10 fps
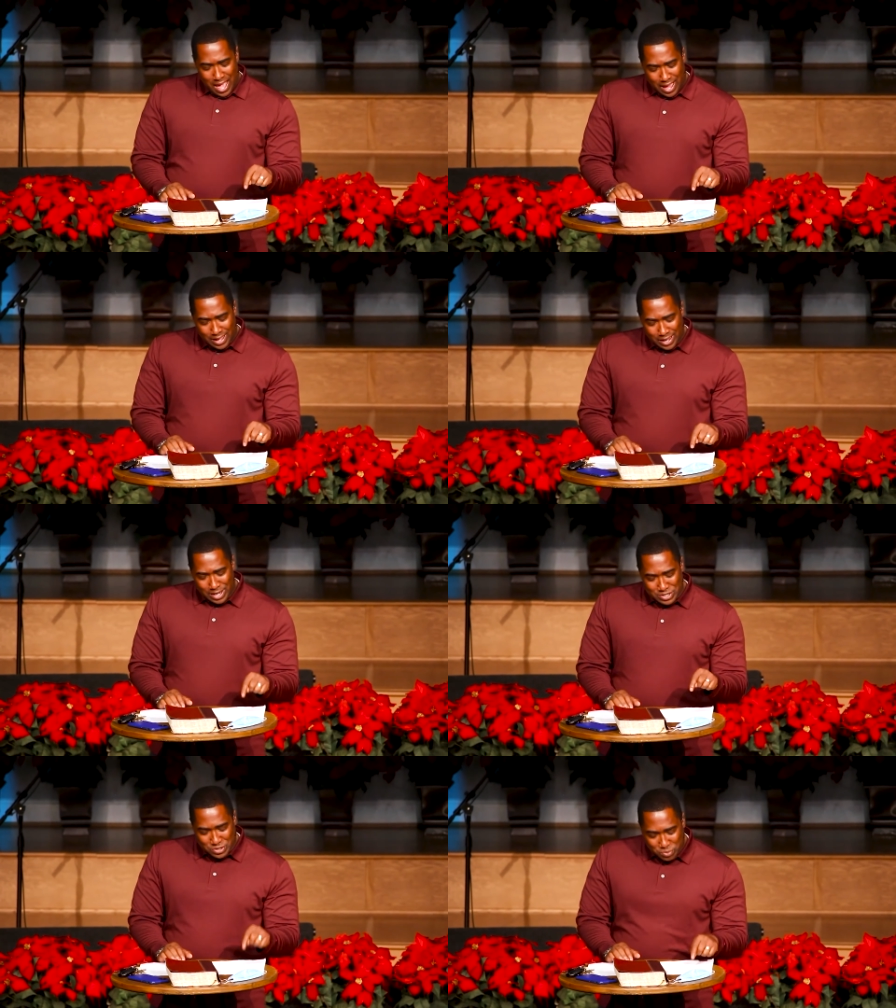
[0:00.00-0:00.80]
And
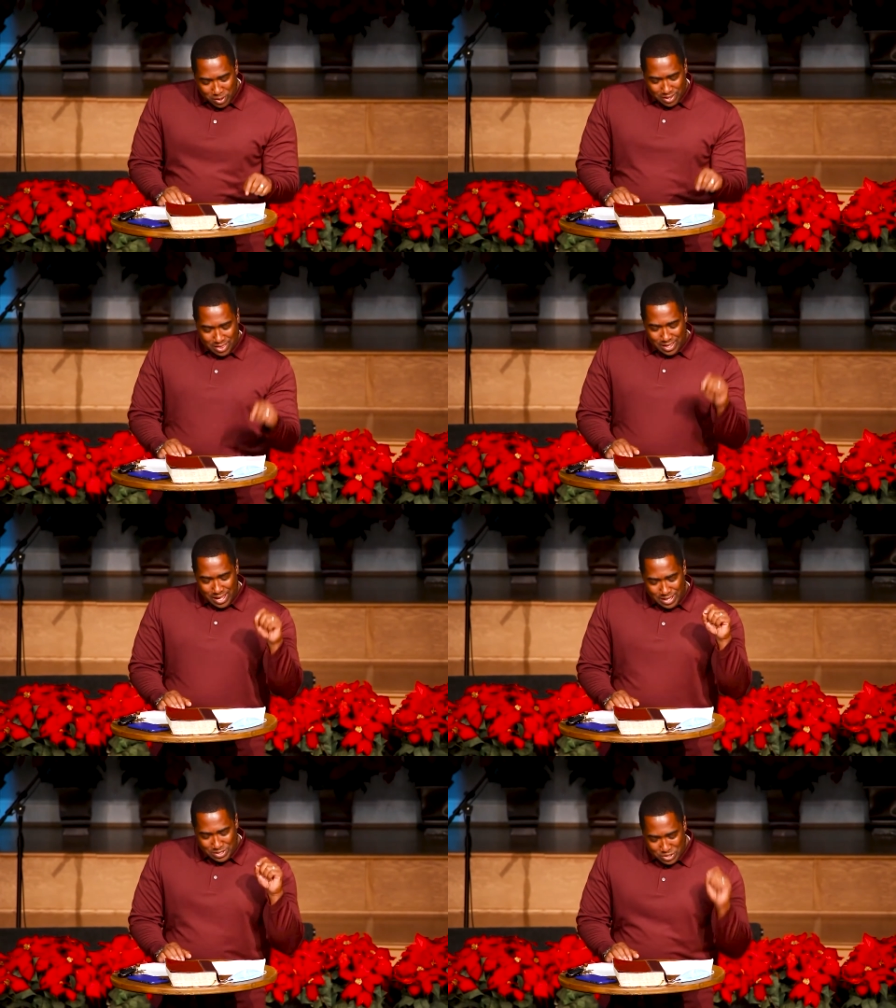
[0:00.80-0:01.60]
its strength
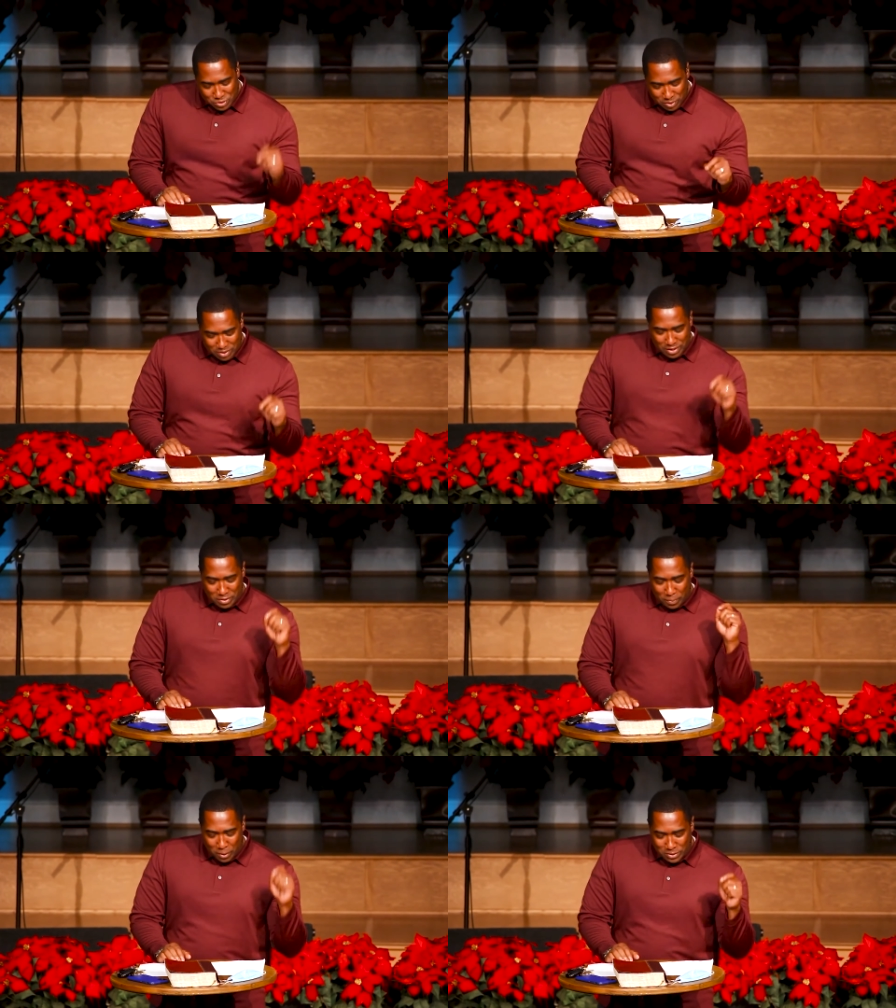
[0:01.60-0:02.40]
is the strength
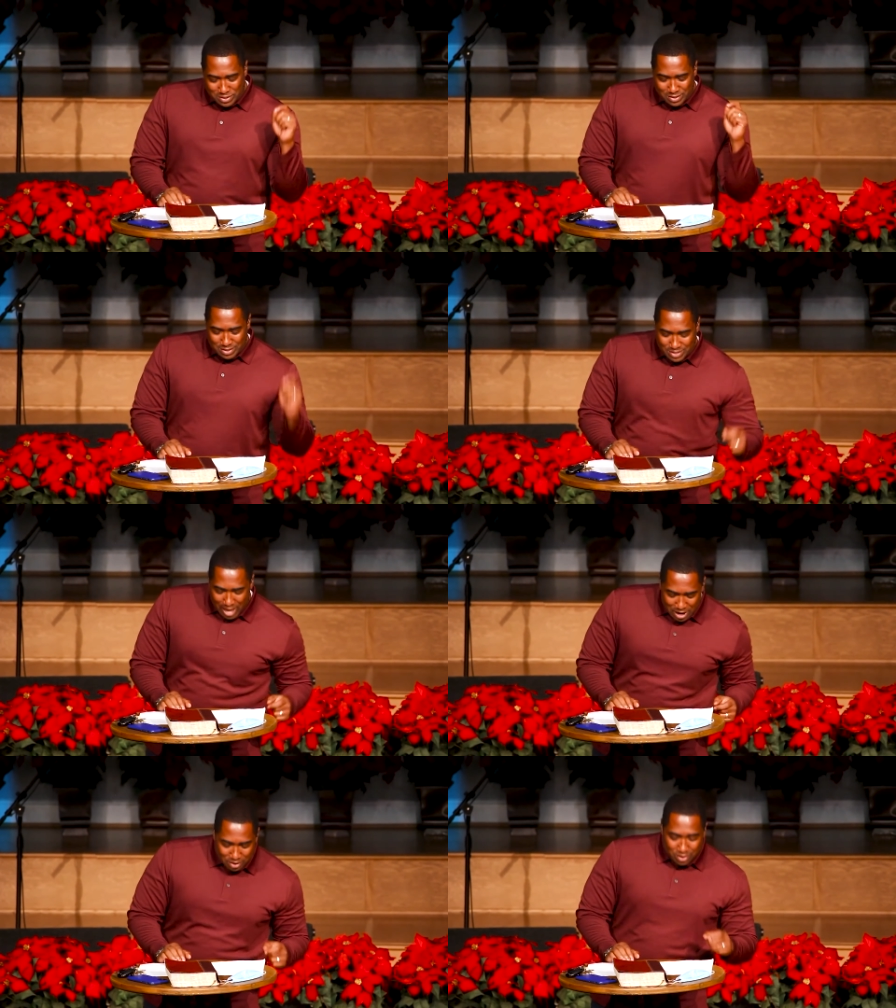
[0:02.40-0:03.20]
of the person's
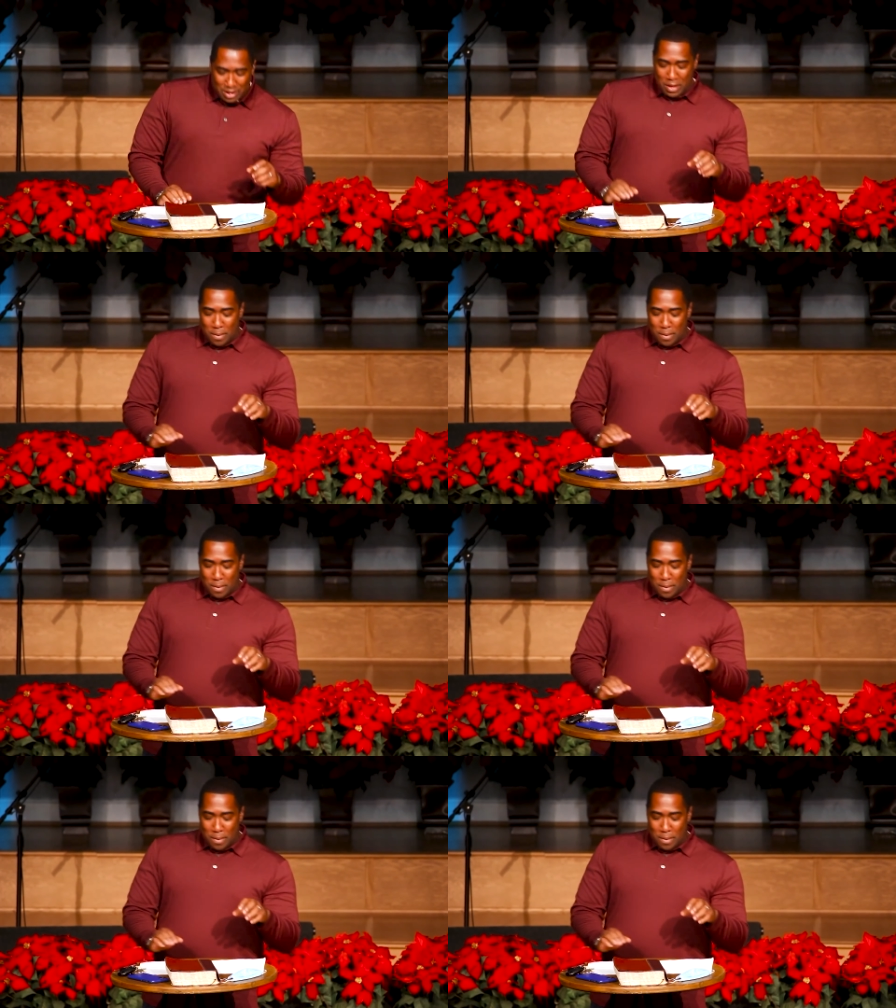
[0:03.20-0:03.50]
desire.